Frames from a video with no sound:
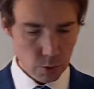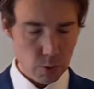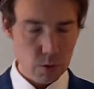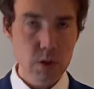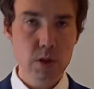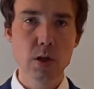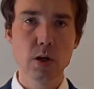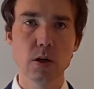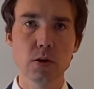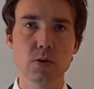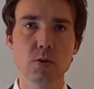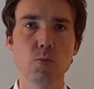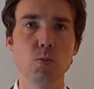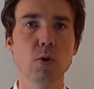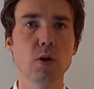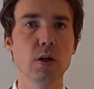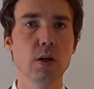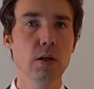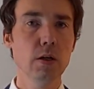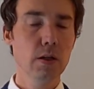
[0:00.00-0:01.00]
start to
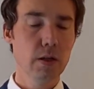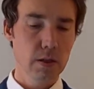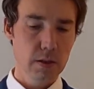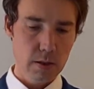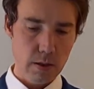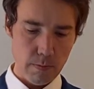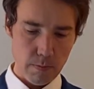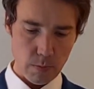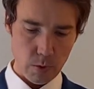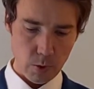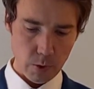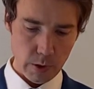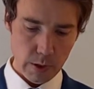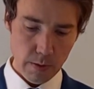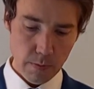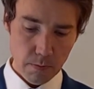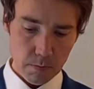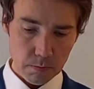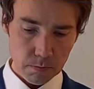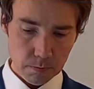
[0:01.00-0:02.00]
work at some
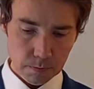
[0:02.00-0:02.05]
point.